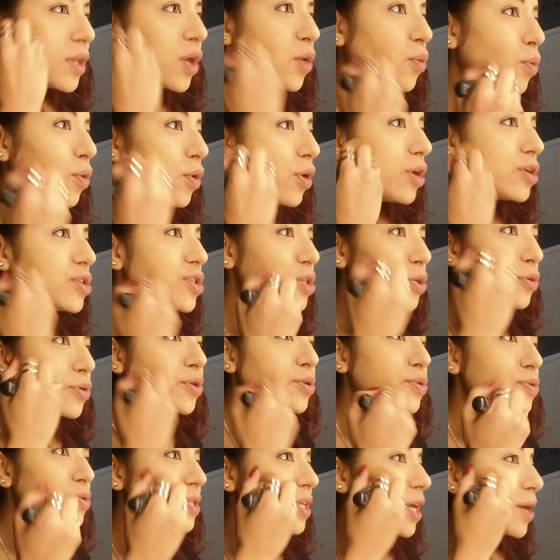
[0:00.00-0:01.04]
We'll also
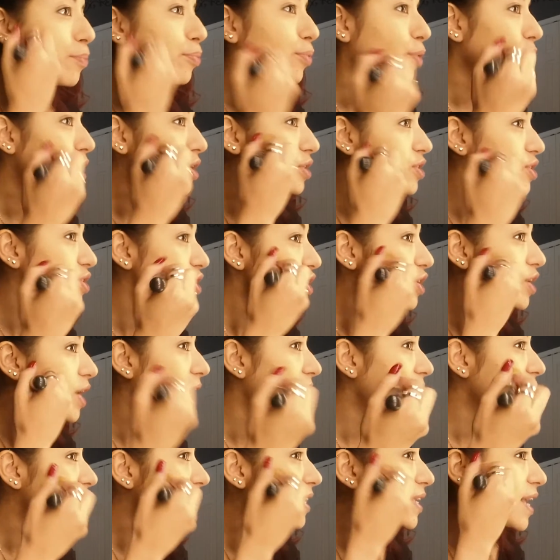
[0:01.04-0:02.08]
use a bronzer
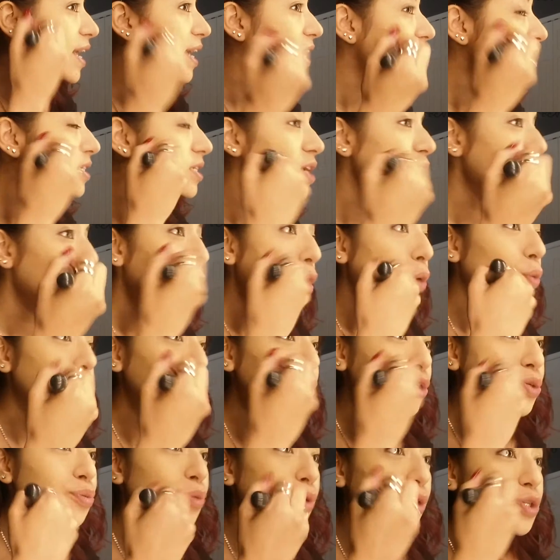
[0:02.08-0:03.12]
at the end,
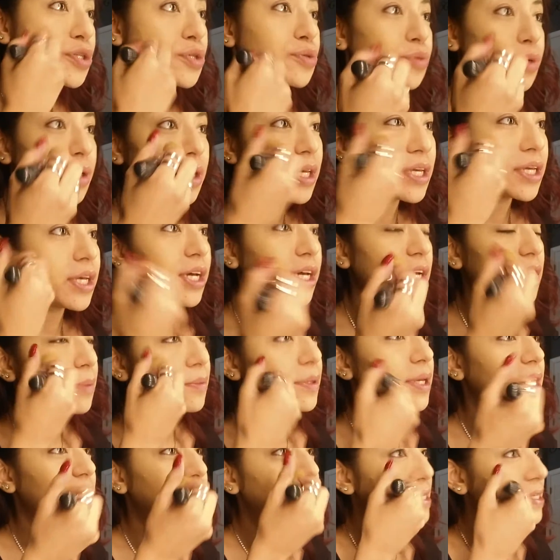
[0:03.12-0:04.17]
which works really good
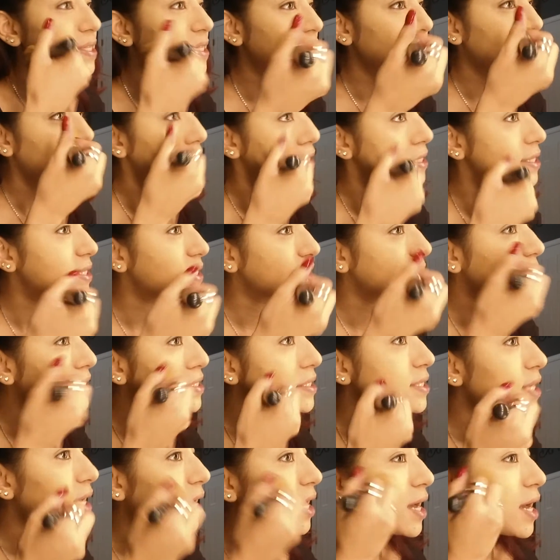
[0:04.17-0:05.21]
because
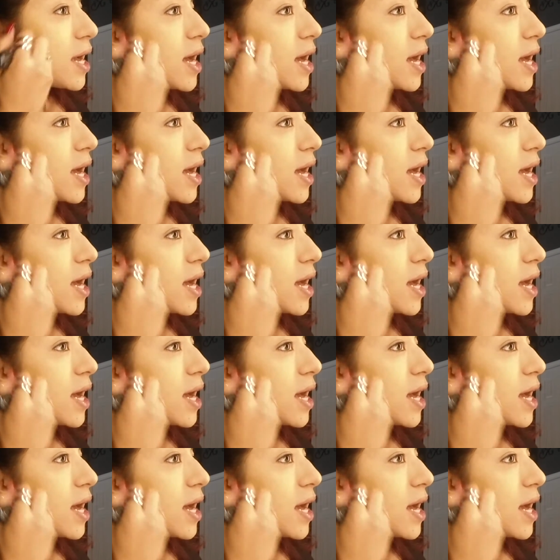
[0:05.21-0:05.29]
it's